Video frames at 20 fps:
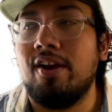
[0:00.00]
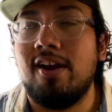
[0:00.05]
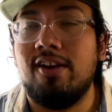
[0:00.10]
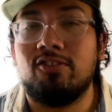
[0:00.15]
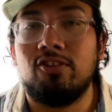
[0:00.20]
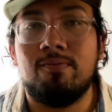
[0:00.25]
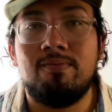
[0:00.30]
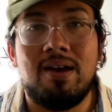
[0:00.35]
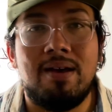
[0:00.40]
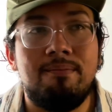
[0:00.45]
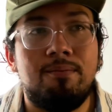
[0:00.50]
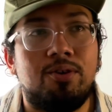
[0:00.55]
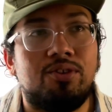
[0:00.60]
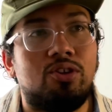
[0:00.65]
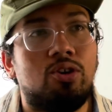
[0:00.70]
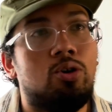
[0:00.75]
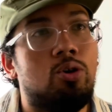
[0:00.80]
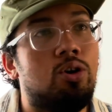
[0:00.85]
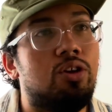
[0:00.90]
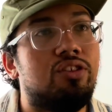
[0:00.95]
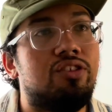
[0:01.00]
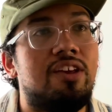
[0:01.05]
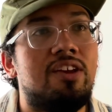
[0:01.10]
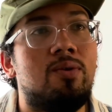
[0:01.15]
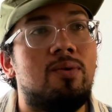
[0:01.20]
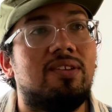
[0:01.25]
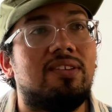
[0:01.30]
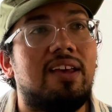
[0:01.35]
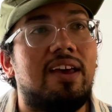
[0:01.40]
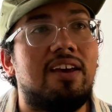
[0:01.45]
Because remember, the whole thing
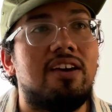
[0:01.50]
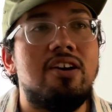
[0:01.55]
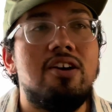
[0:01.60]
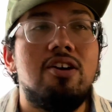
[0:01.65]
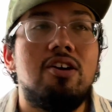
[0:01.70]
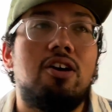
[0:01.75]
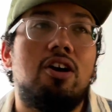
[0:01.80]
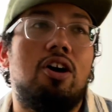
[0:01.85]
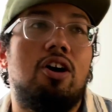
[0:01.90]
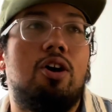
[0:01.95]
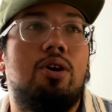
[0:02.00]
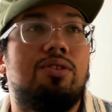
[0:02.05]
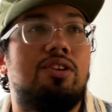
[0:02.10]
was like, oh,